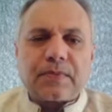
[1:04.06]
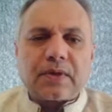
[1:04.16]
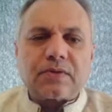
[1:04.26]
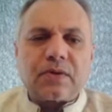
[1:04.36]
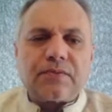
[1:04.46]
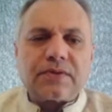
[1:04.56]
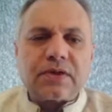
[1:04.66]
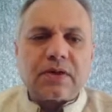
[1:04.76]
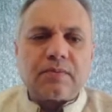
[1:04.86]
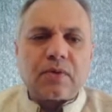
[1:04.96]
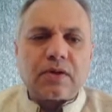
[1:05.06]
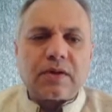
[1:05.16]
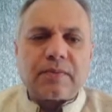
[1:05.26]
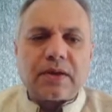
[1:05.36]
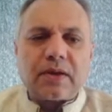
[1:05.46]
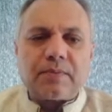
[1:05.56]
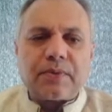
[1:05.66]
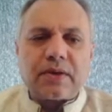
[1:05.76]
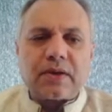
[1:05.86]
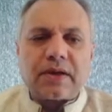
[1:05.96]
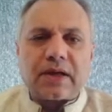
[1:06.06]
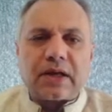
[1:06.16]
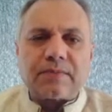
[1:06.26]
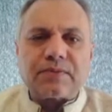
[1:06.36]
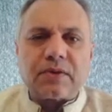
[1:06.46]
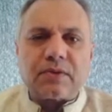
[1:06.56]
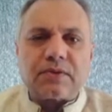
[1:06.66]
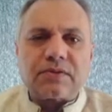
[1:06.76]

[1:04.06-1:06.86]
So a physical body may appear like an absolute